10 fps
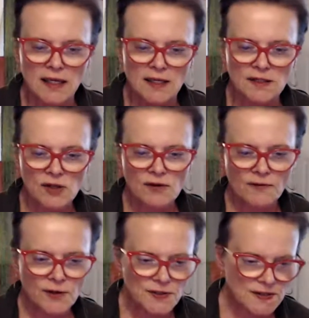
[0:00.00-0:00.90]
So the
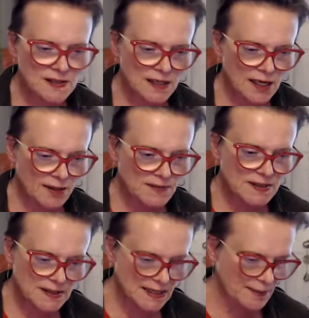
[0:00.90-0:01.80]
first
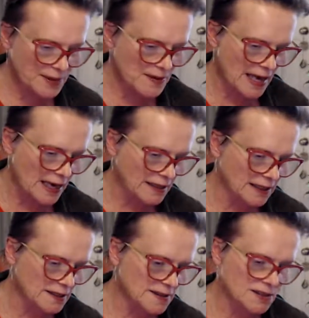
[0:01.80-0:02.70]
step in that
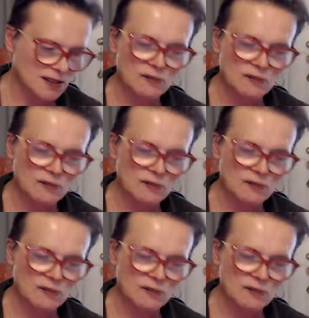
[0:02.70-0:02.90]
is to